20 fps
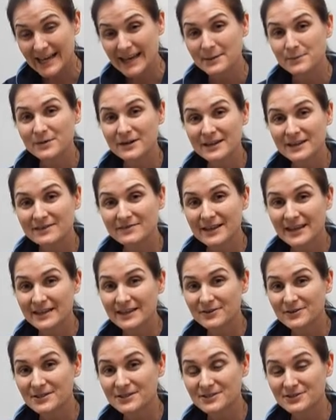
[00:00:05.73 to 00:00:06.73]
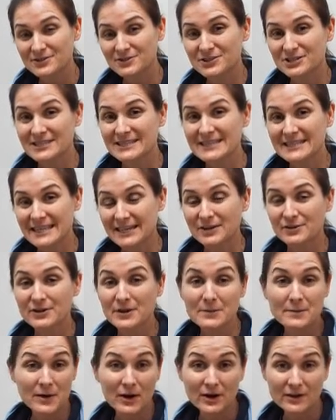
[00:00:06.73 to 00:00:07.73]
I'm one of the veterinary surgeons here at
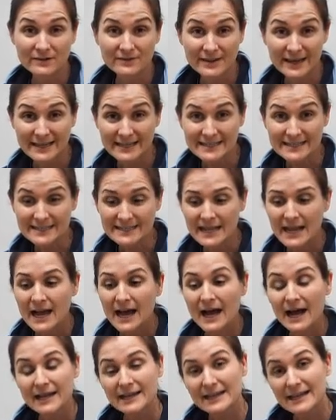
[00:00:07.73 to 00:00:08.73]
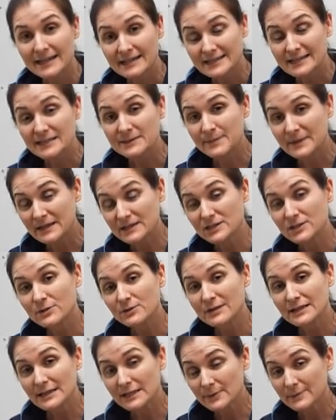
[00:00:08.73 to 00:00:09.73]
Parkvets. I'd like to speak to you a
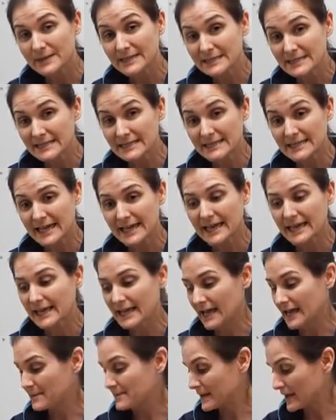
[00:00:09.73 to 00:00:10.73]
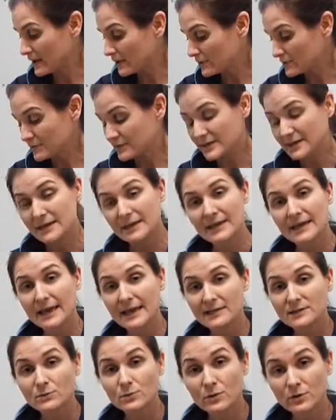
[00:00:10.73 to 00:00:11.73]
little bit today about flea
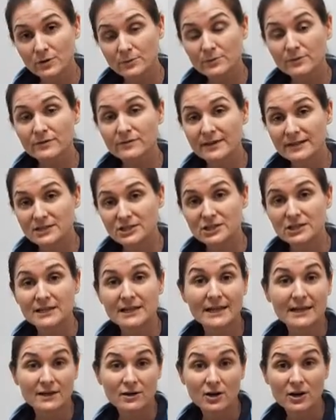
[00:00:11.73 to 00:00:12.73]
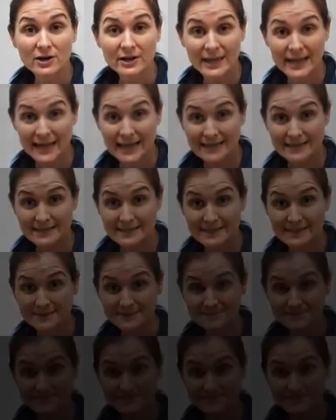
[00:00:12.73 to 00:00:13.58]
and worm prevention in our cats.